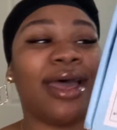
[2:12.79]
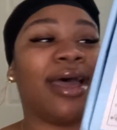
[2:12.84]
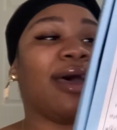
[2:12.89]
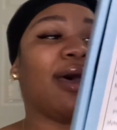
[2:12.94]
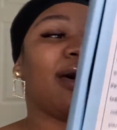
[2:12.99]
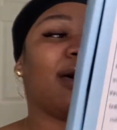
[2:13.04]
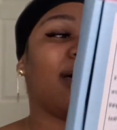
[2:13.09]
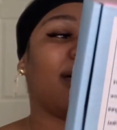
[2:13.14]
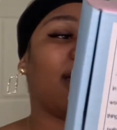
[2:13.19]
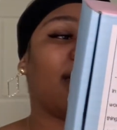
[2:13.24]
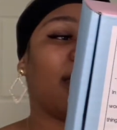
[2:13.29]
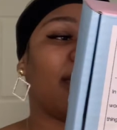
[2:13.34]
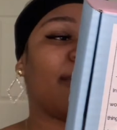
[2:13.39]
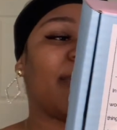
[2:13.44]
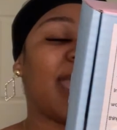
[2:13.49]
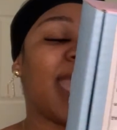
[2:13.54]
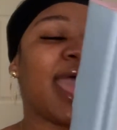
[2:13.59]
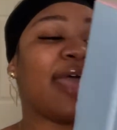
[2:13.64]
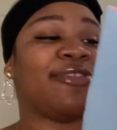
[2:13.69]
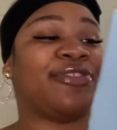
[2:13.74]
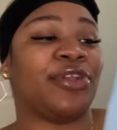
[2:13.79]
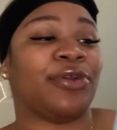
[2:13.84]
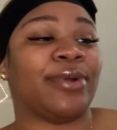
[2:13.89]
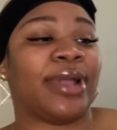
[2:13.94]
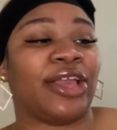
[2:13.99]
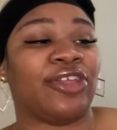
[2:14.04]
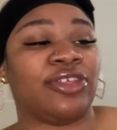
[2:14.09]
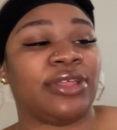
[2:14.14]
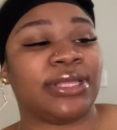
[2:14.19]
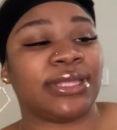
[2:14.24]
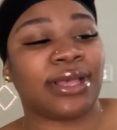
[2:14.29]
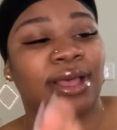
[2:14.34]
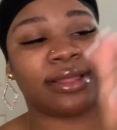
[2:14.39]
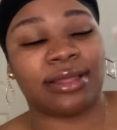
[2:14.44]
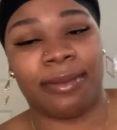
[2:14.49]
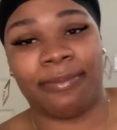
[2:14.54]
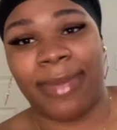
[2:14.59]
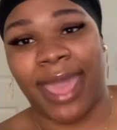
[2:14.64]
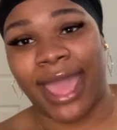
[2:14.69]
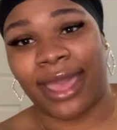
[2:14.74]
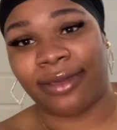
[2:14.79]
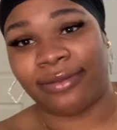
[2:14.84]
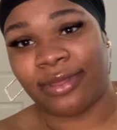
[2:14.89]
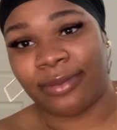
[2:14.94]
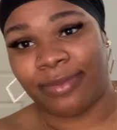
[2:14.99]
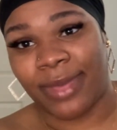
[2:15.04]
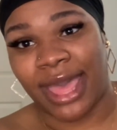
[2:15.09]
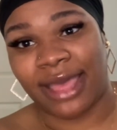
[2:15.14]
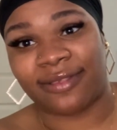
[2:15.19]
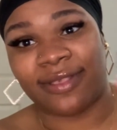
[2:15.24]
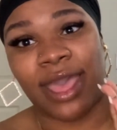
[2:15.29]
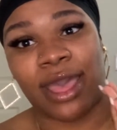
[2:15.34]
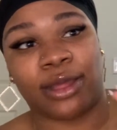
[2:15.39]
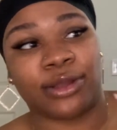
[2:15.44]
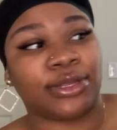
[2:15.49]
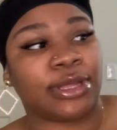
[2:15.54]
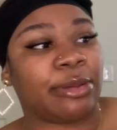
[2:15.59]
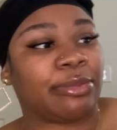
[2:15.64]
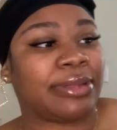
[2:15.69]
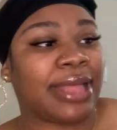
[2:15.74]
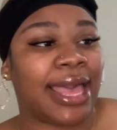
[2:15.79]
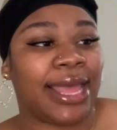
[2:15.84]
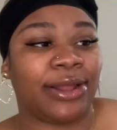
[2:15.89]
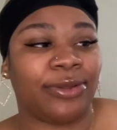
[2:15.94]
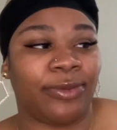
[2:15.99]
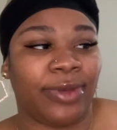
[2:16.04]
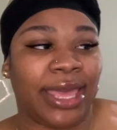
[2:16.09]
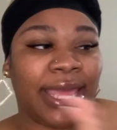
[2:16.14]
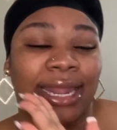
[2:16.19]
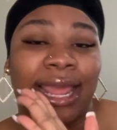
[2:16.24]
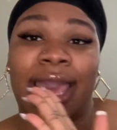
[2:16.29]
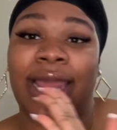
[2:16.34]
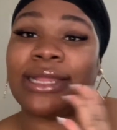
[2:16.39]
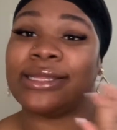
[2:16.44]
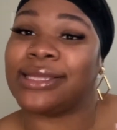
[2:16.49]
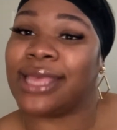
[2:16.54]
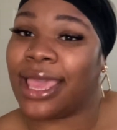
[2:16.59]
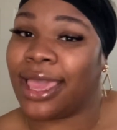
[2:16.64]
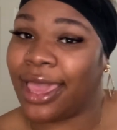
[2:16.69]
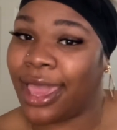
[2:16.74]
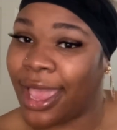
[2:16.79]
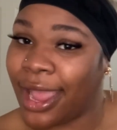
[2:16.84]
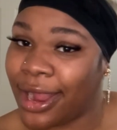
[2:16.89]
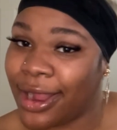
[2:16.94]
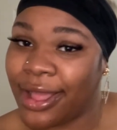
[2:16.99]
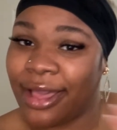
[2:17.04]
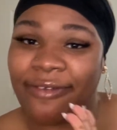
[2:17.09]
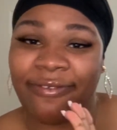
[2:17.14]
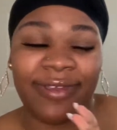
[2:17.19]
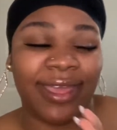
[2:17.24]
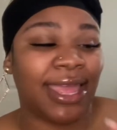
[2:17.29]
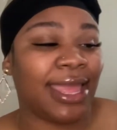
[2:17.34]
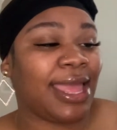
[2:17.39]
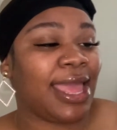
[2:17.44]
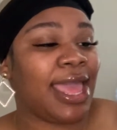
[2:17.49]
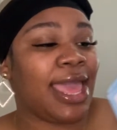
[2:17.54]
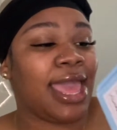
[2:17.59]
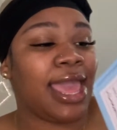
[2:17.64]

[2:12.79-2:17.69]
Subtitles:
It has directions on the back of the box how to apply the wig and how to take care of it.